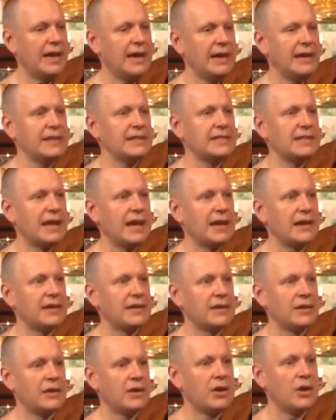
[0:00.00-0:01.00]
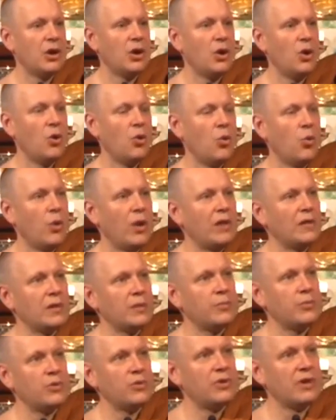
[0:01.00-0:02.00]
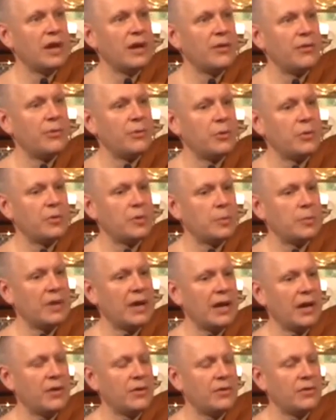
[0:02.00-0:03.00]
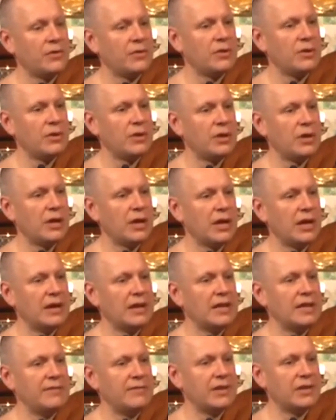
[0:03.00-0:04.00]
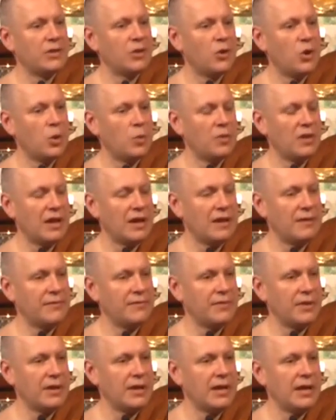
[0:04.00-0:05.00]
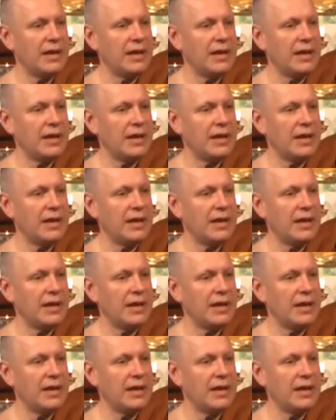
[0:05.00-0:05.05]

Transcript: is that when the Buddha thought about leaving the home life,